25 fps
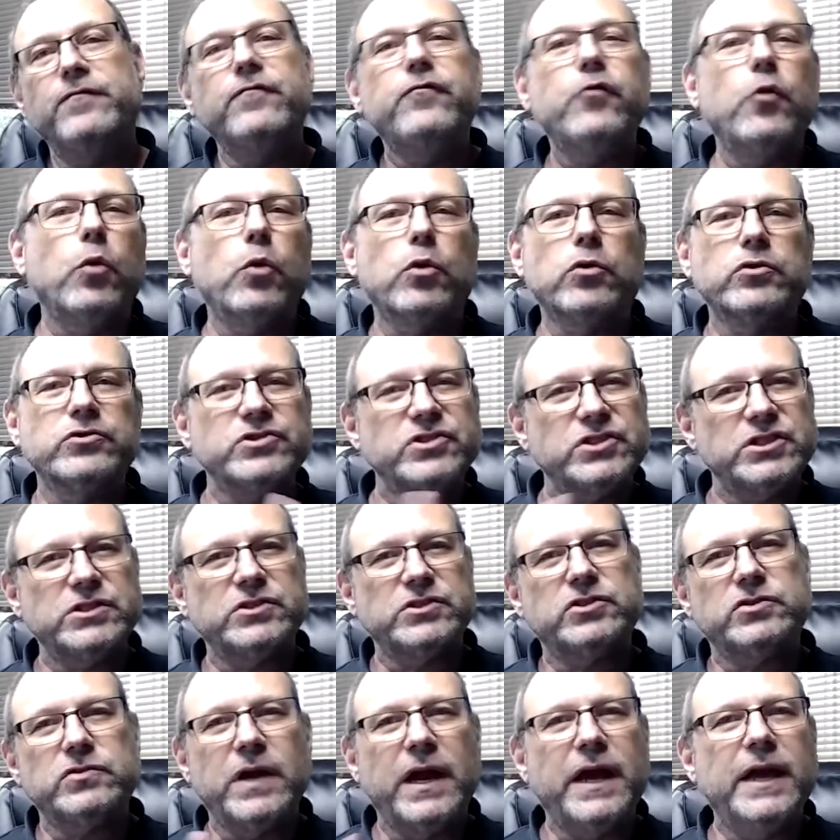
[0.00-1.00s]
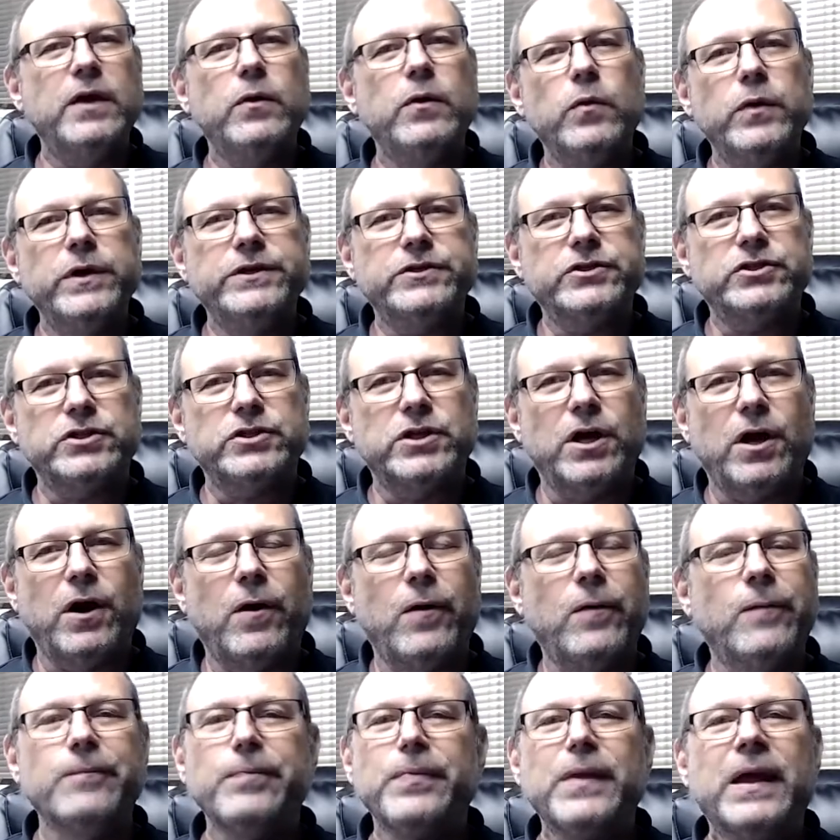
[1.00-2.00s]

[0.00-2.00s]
4 or 6 or 8 weeks ago